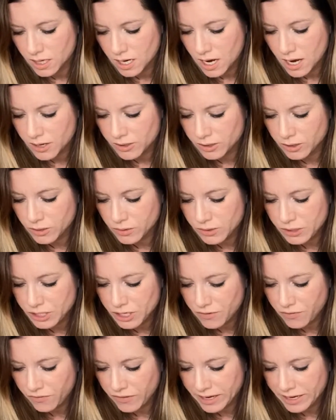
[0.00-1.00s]
Use your
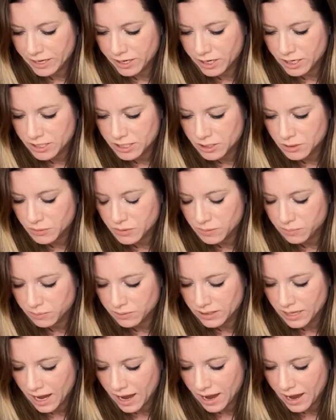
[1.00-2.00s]
fingers to
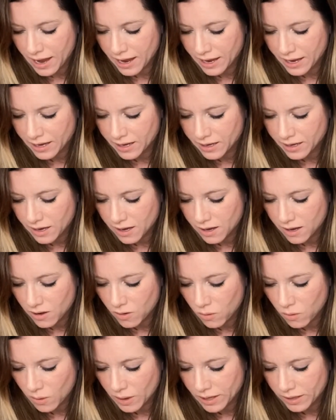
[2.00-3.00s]
apply
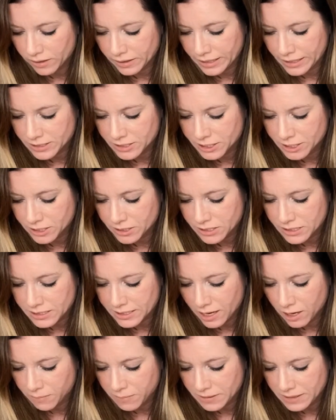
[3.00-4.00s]
oil into your
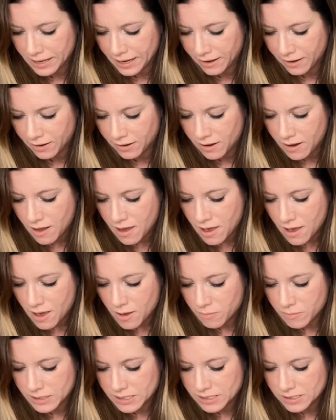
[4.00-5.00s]
scalp and hair.
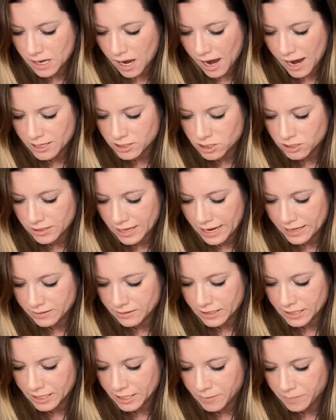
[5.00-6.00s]
Massage
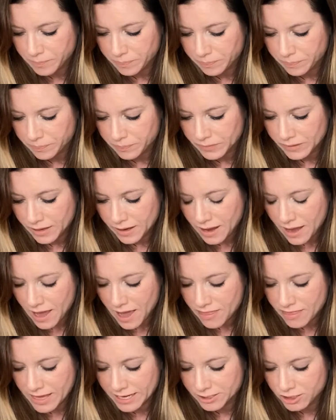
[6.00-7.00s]
lightly,
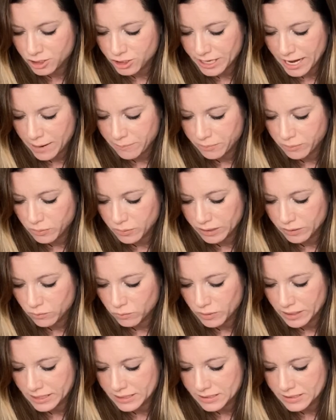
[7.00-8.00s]
then shampoo and
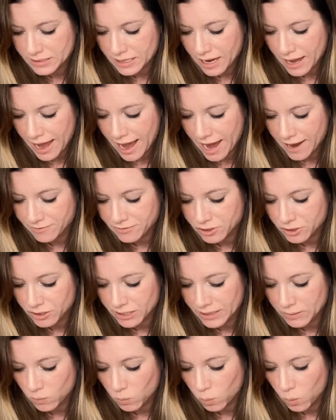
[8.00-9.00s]
rinse
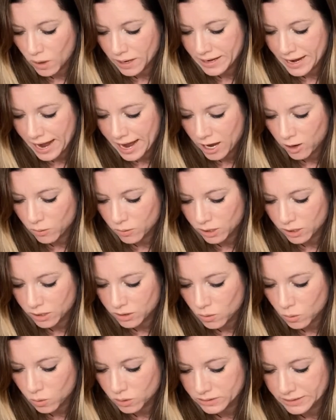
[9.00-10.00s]
after 1 hour
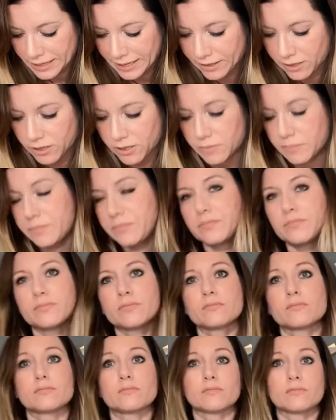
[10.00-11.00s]
or later.
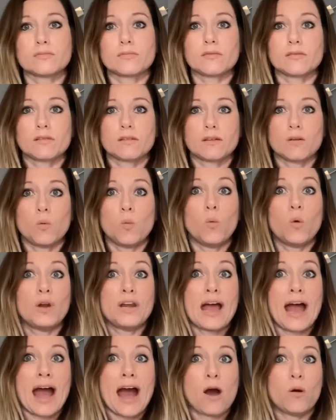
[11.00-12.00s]
1
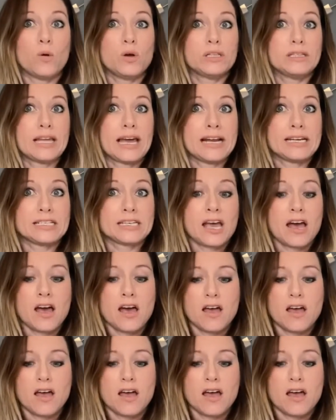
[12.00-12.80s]
hour later?